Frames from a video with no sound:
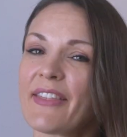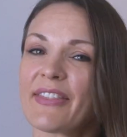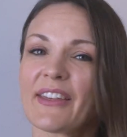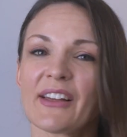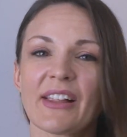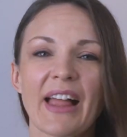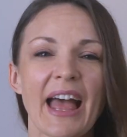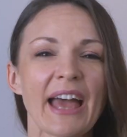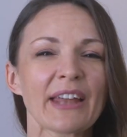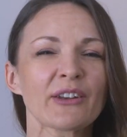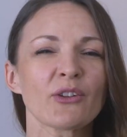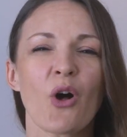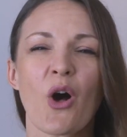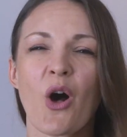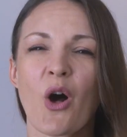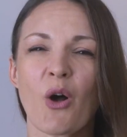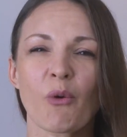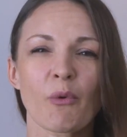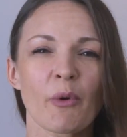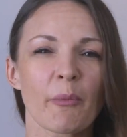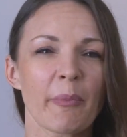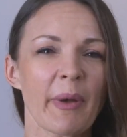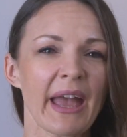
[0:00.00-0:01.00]
They'll handle
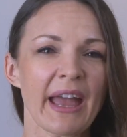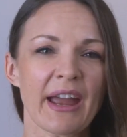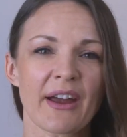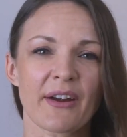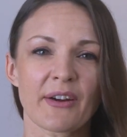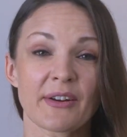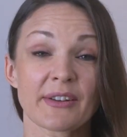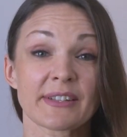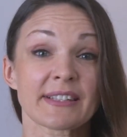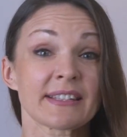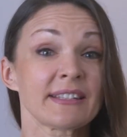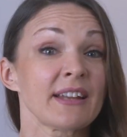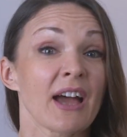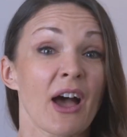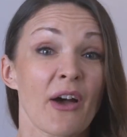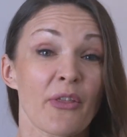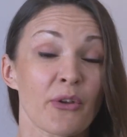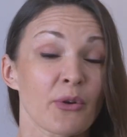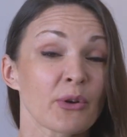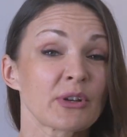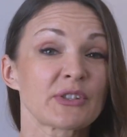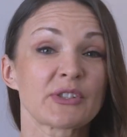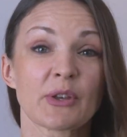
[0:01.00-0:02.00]
all repairs and
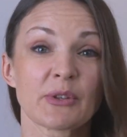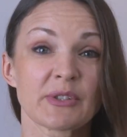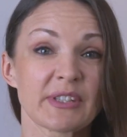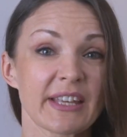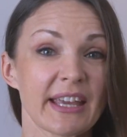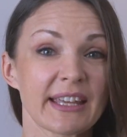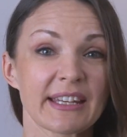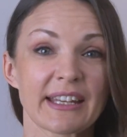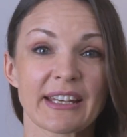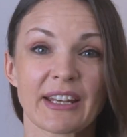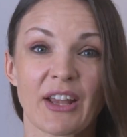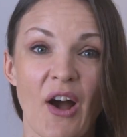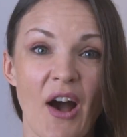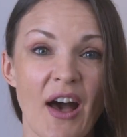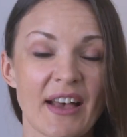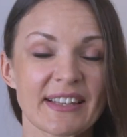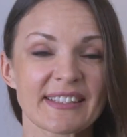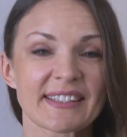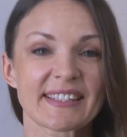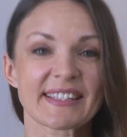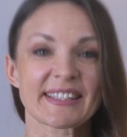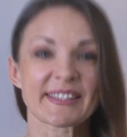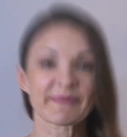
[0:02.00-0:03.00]
other associated
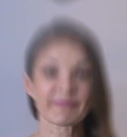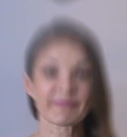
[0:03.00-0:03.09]
costs.